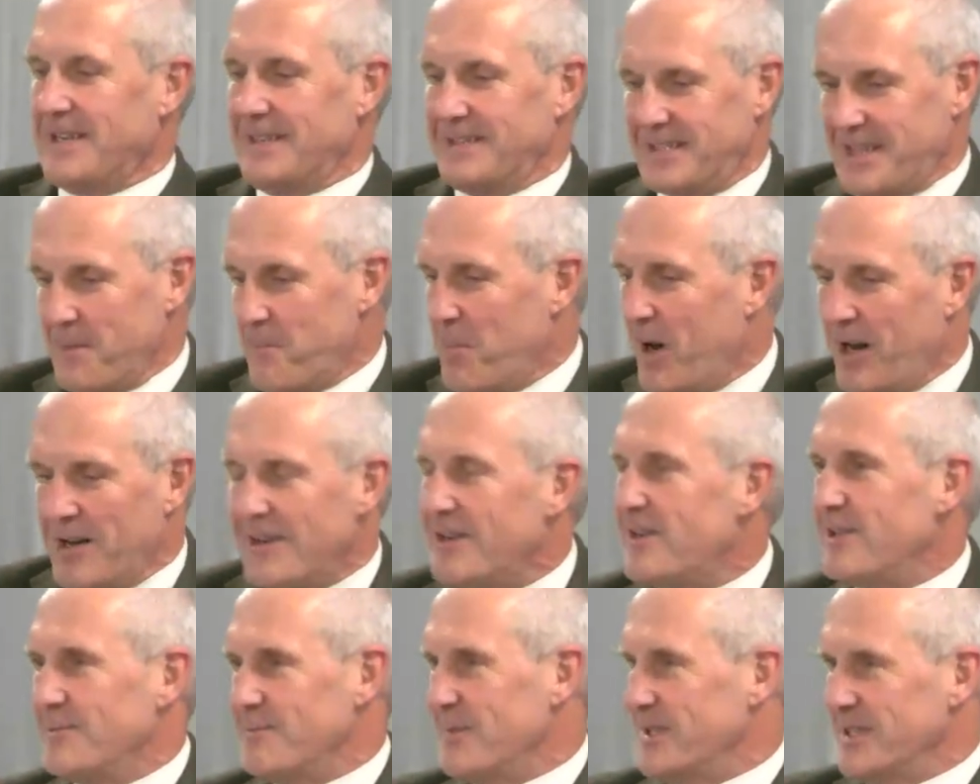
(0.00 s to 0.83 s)

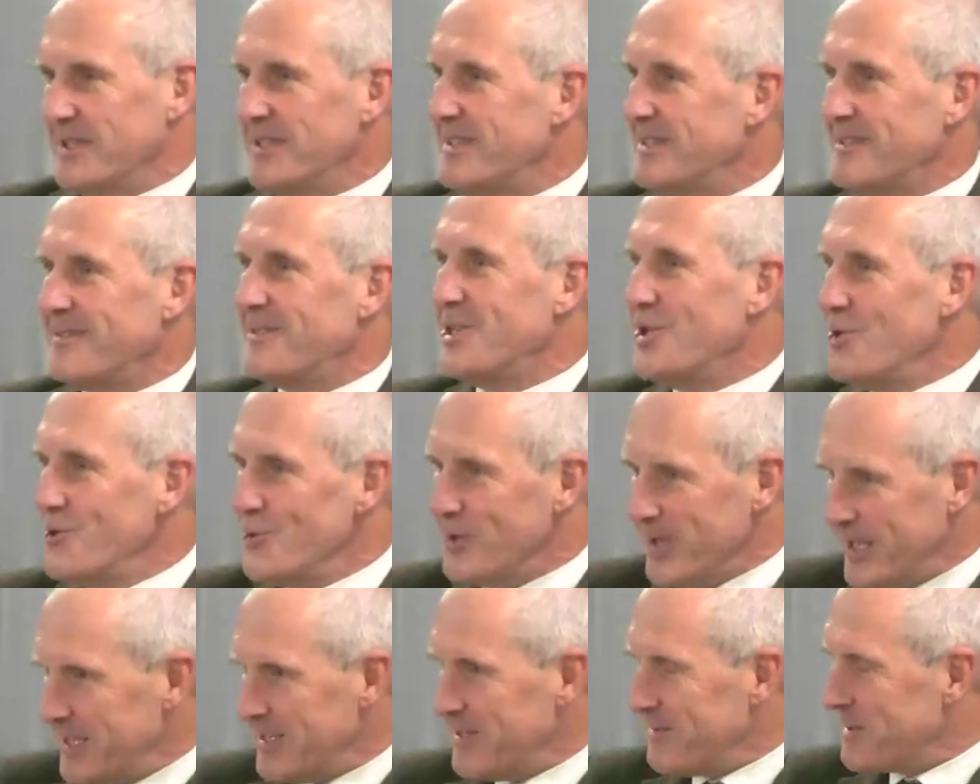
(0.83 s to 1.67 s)
department,
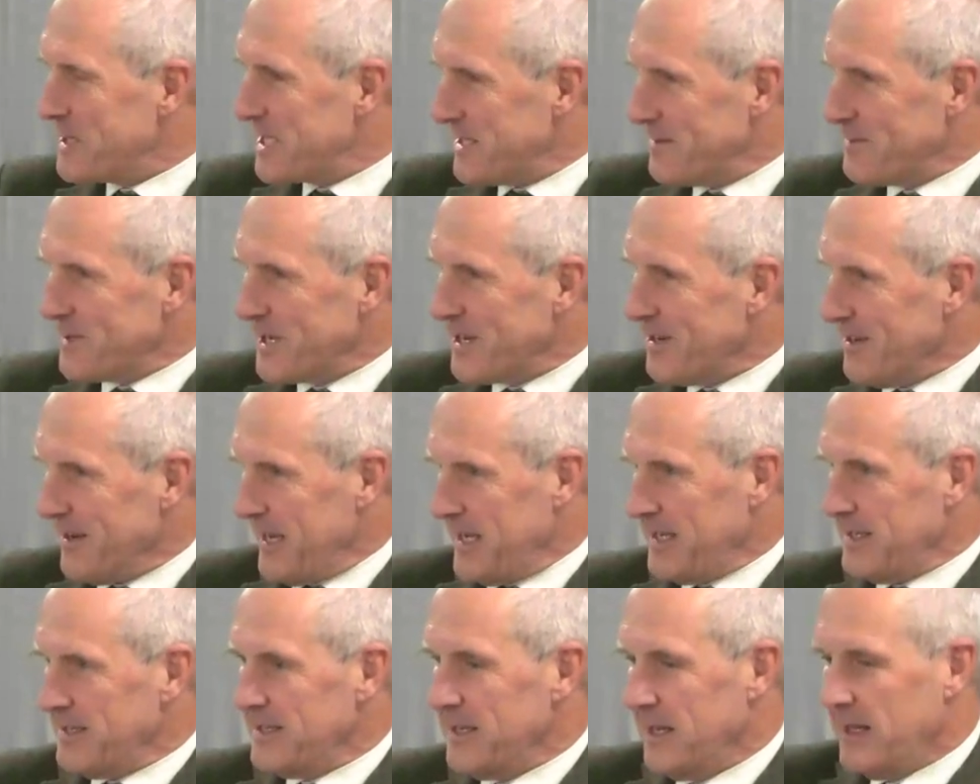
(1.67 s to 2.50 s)
unit of some
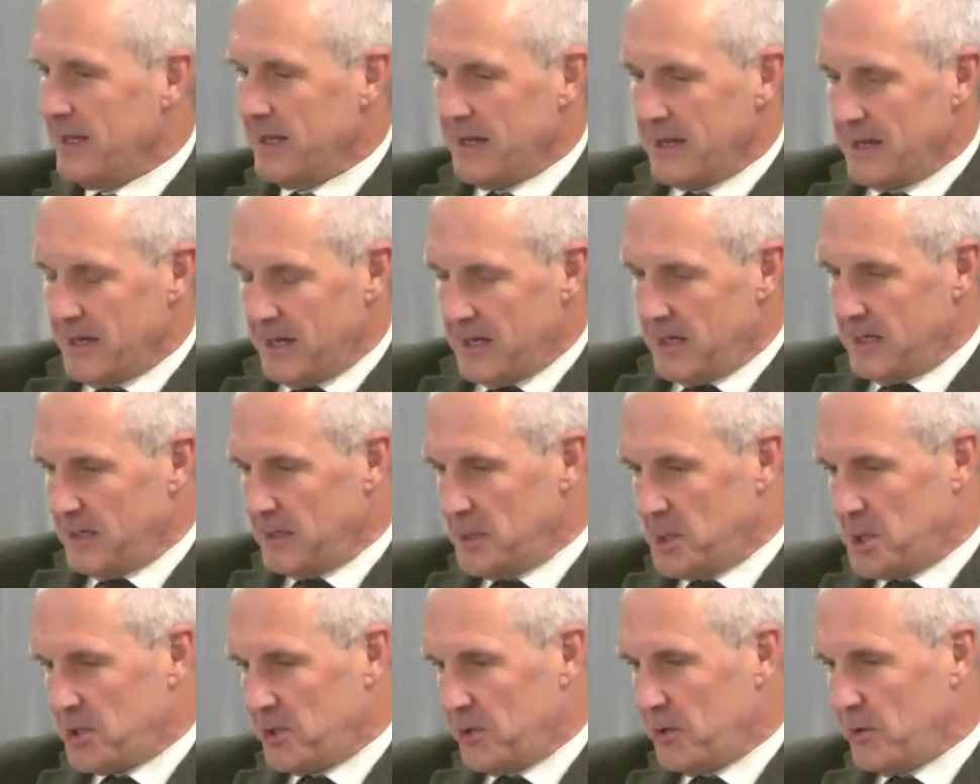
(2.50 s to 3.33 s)
kind,
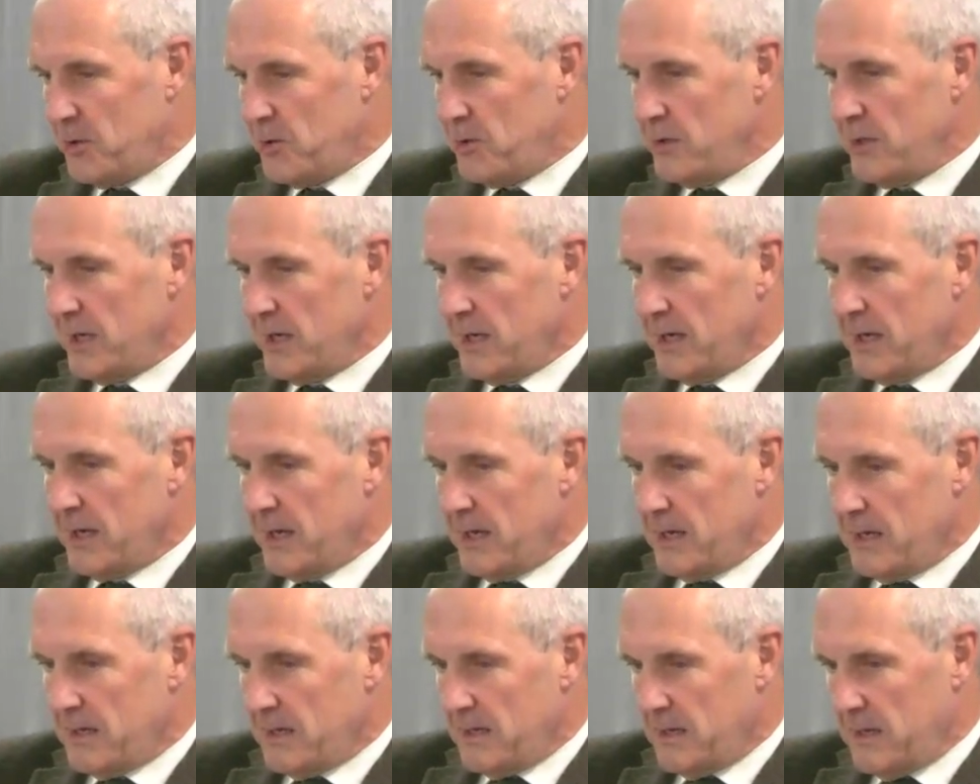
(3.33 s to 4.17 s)
to
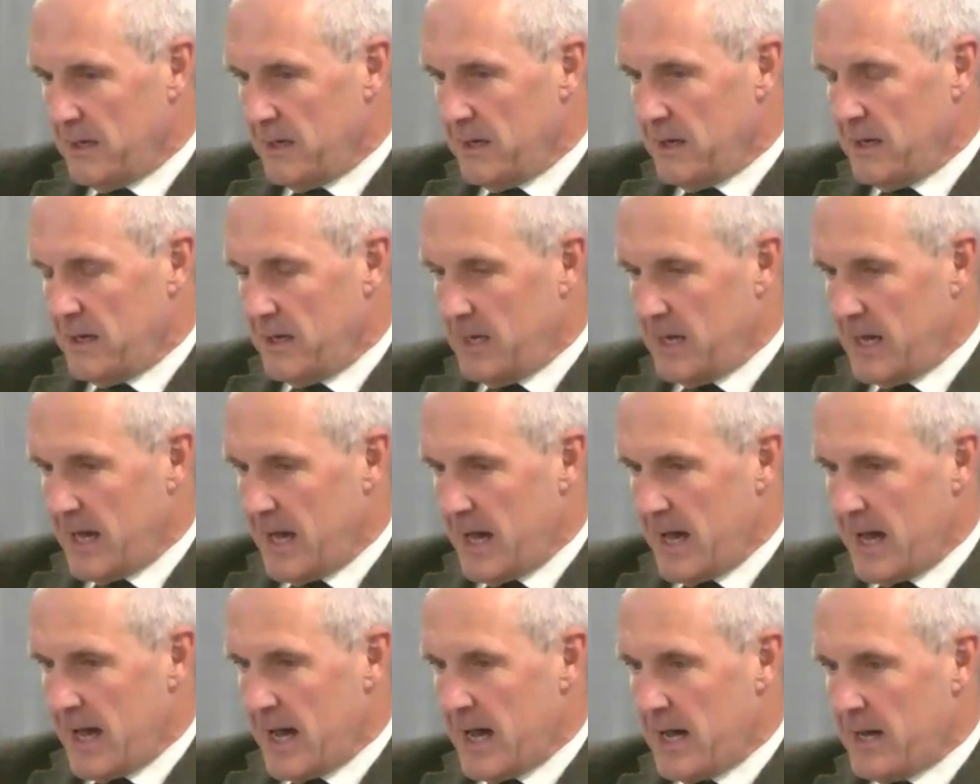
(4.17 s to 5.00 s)

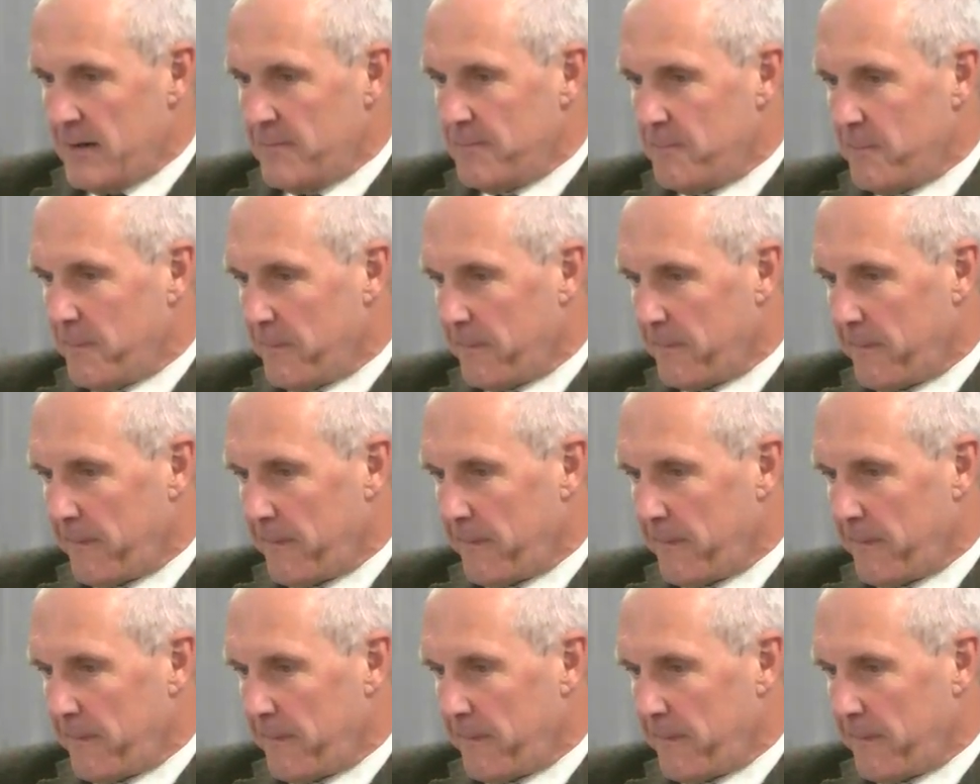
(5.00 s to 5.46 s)
um,